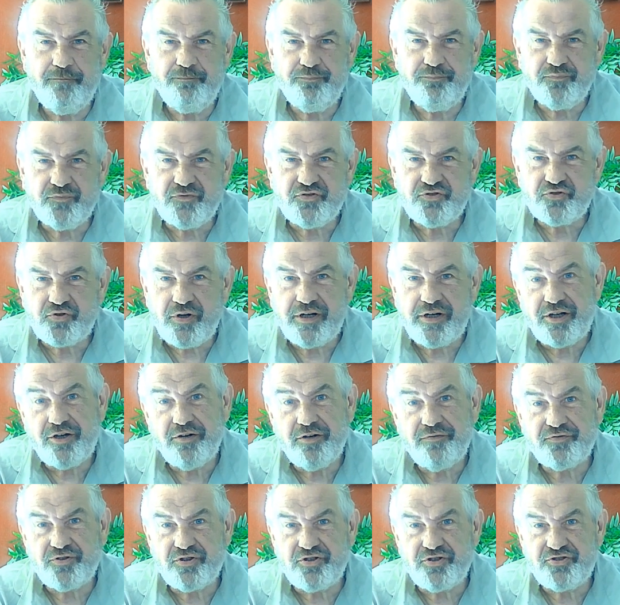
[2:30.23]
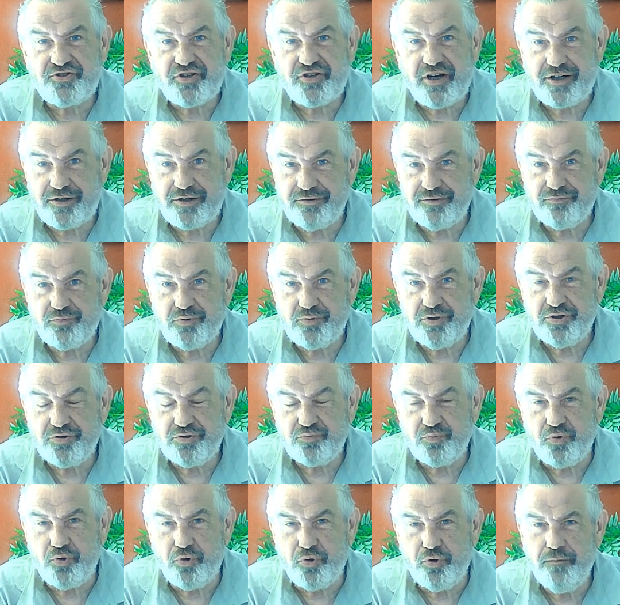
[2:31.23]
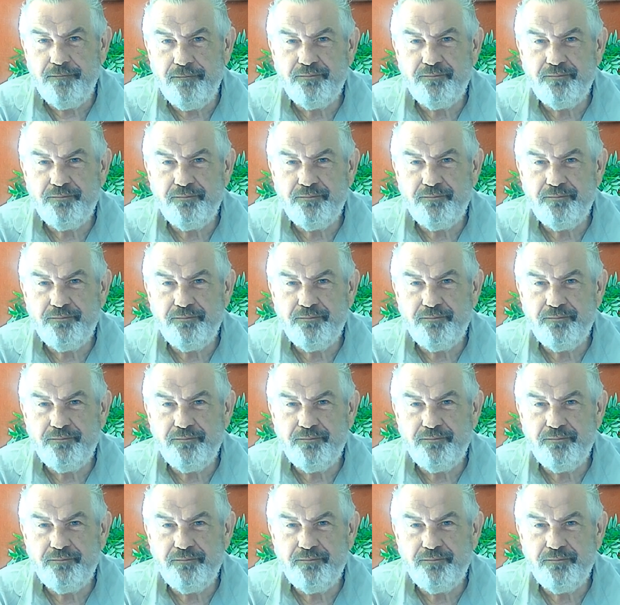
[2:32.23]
straight after the Second World War.